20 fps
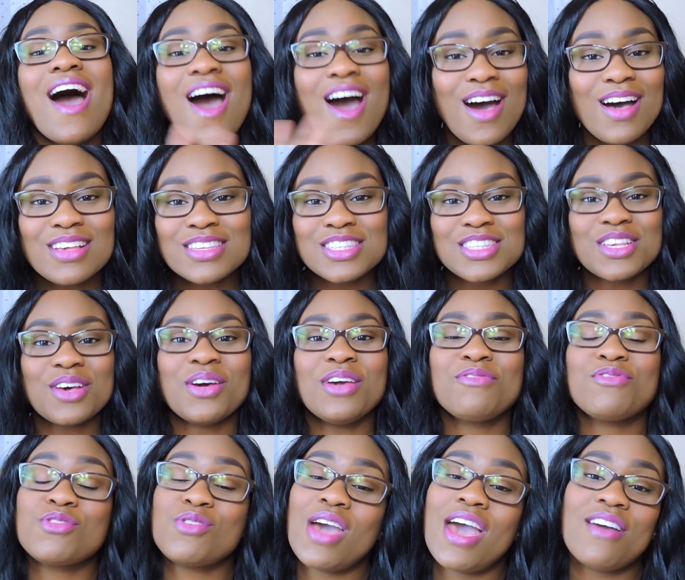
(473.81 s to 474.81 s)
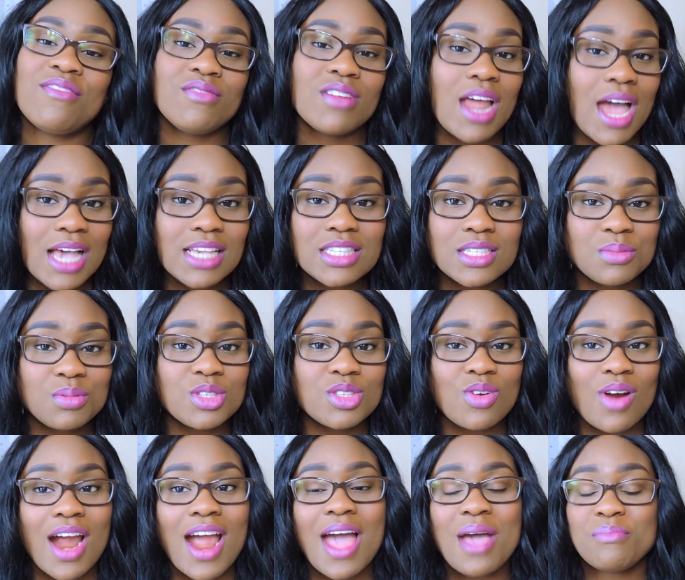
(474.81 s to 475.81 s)
Also, if you have not
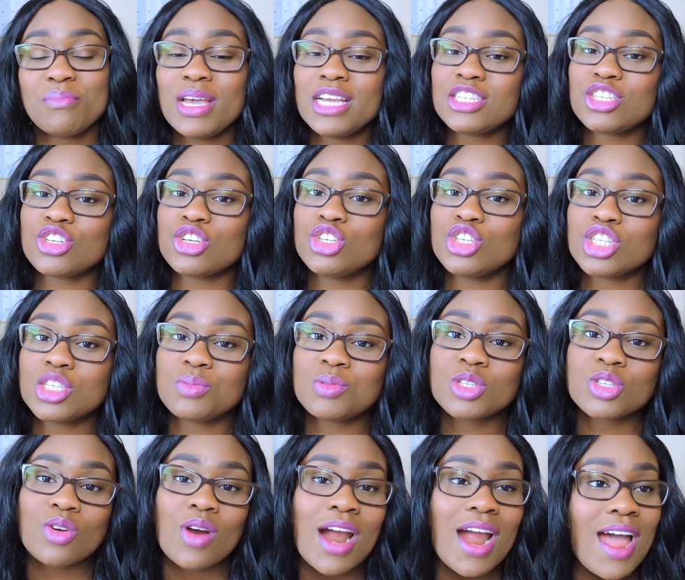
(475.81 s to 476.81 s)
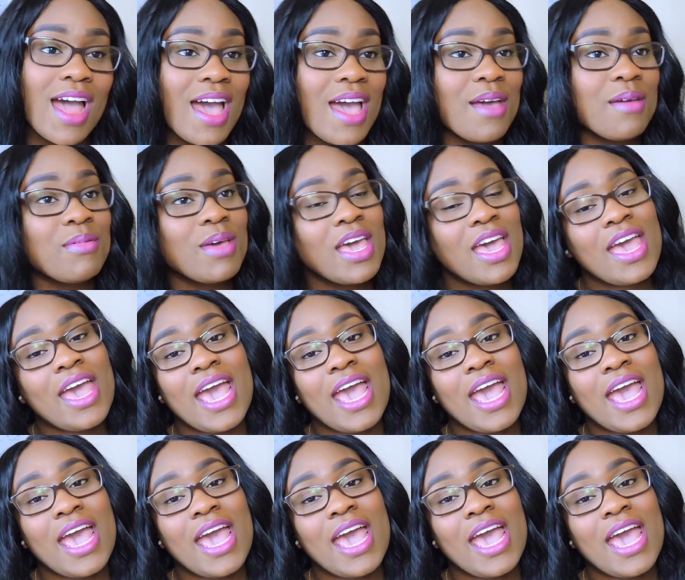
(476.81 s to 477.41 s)
subscribed, make sure you subscribe.